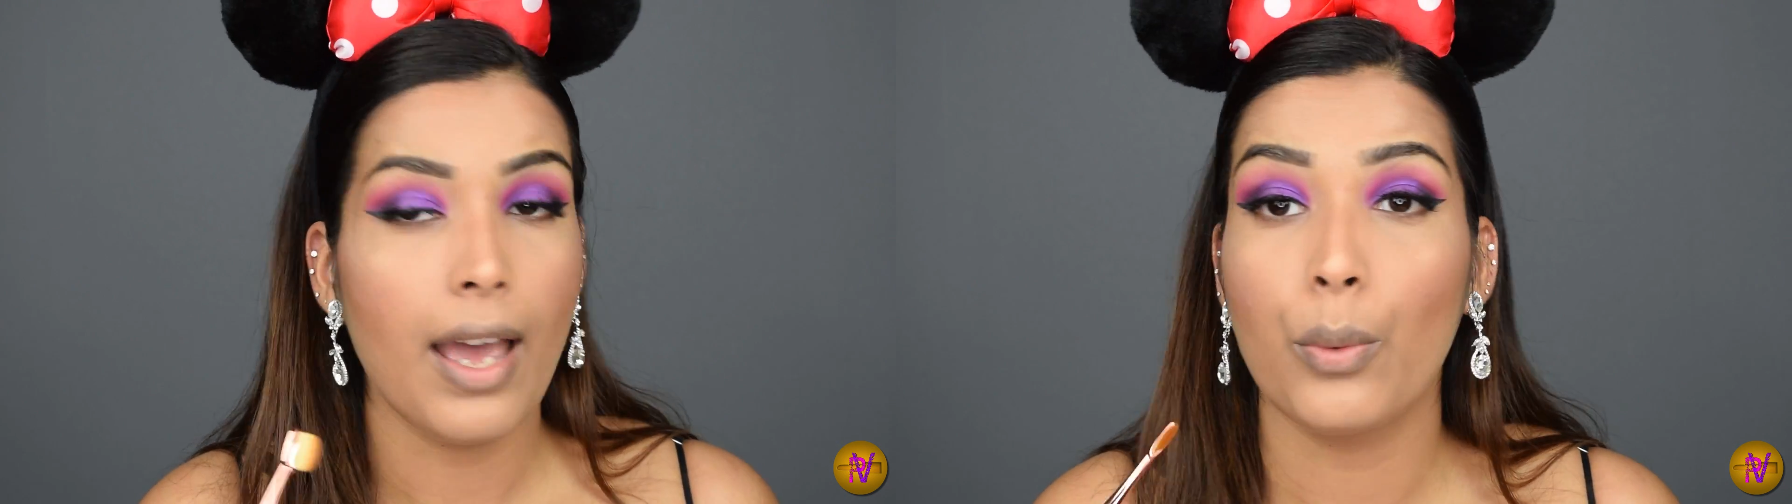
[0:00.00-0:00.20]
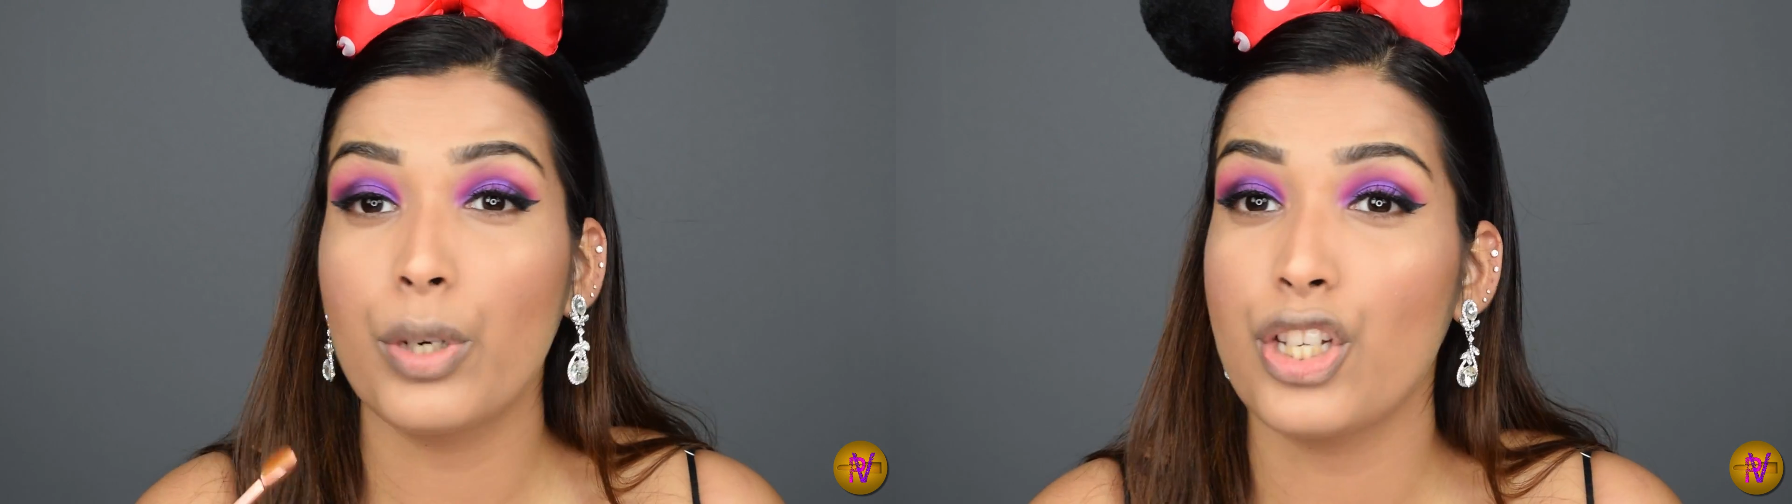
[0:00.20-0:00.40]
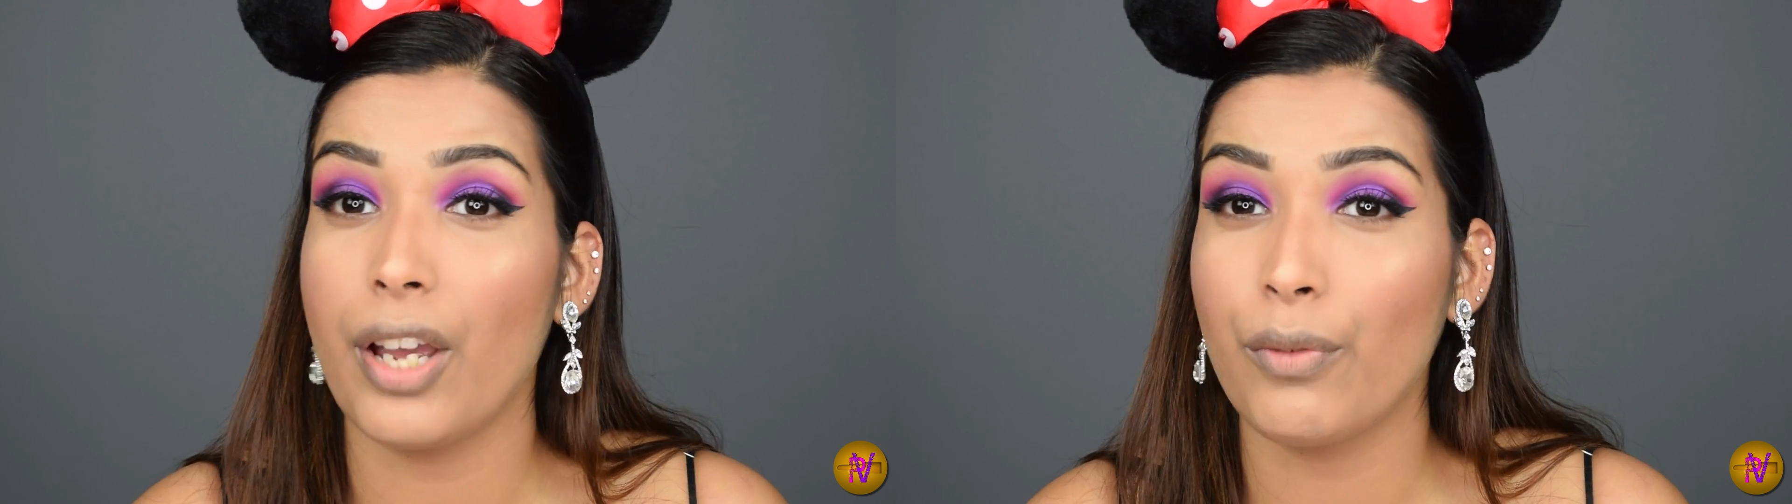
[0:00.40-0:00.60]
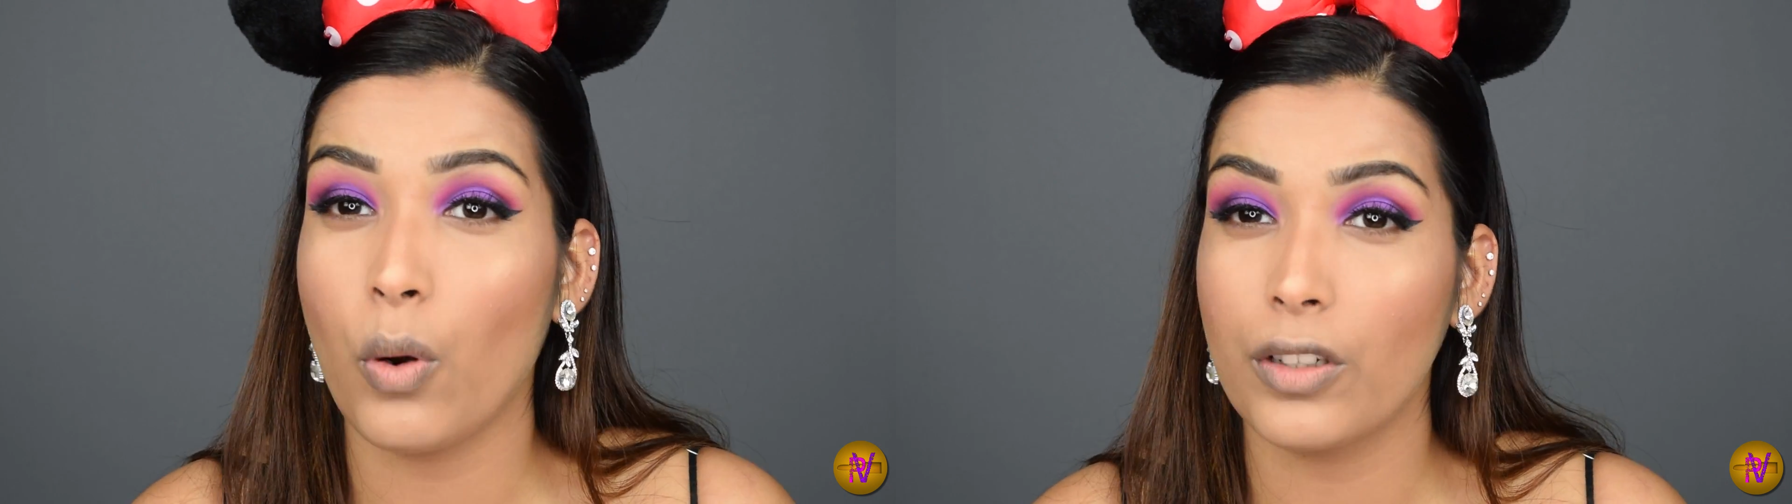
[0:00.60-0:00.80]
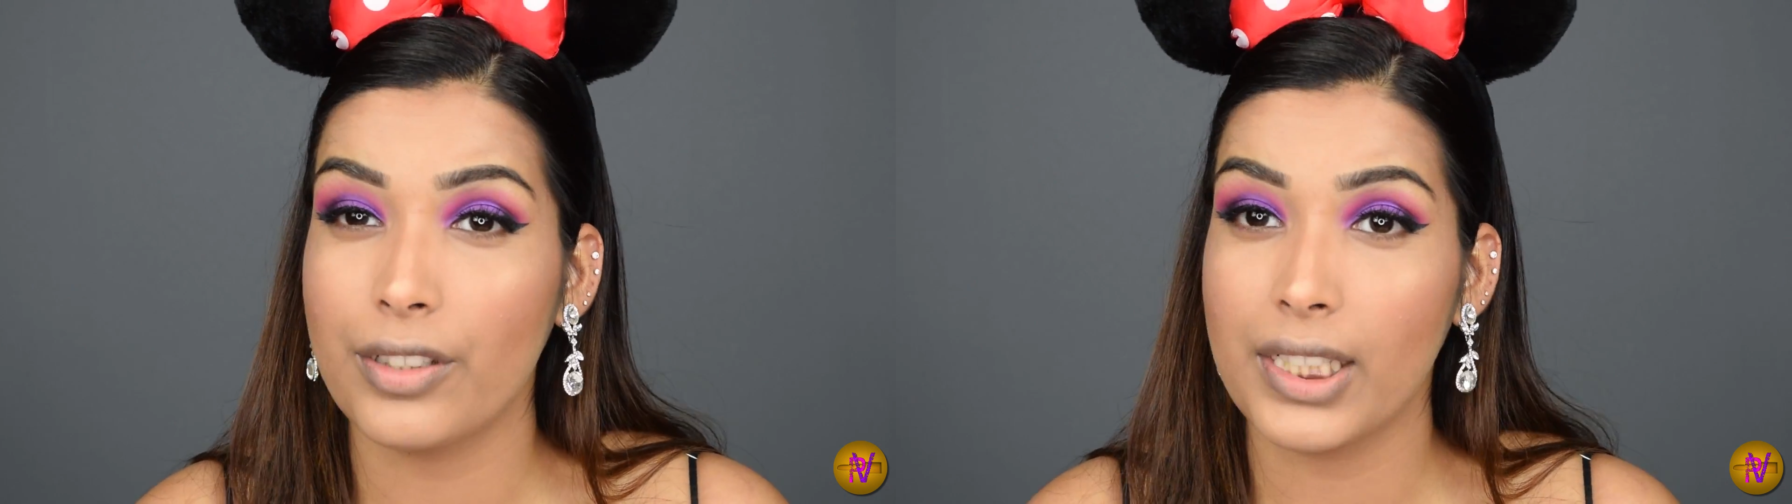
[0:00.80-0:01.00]
which I've
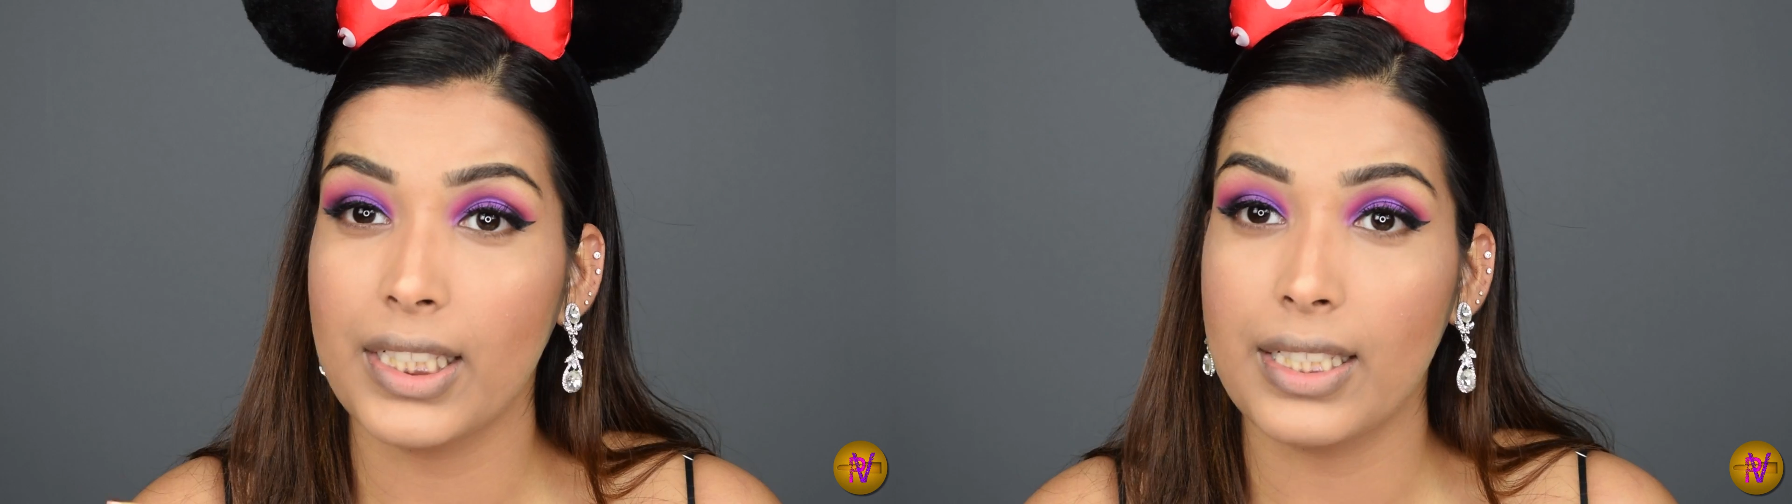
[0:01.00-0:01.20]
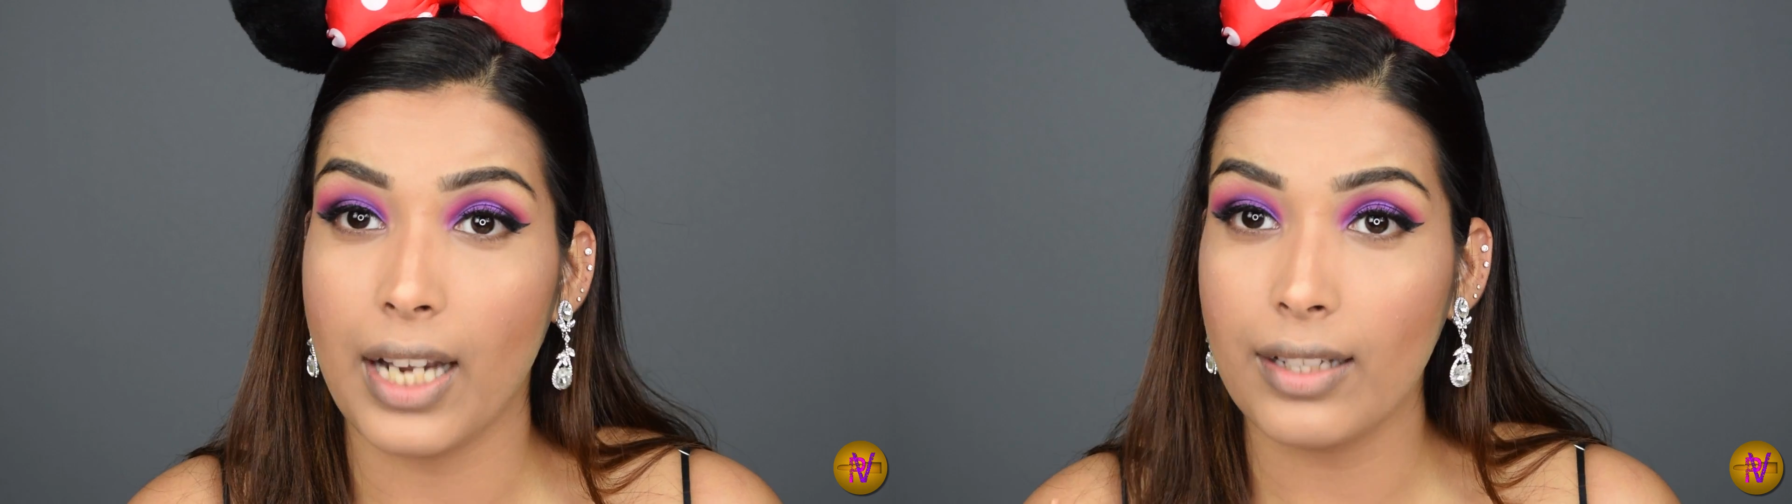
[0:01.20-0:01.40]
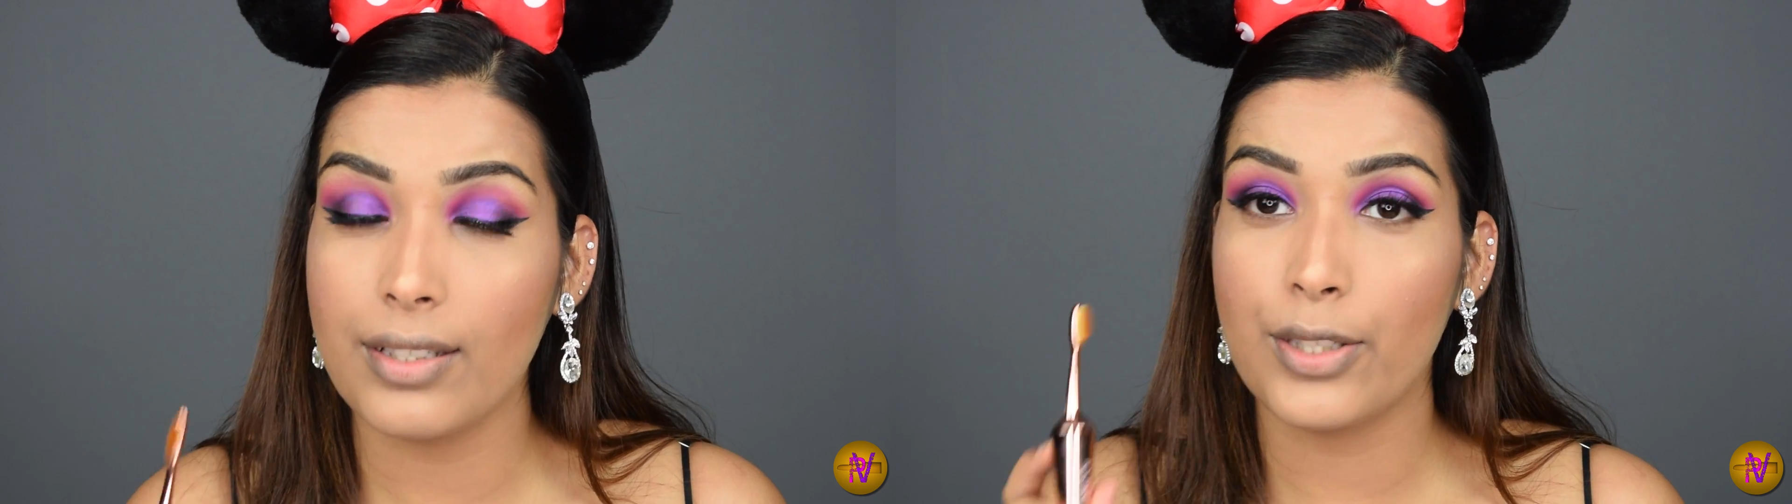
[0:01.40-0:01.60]
already done,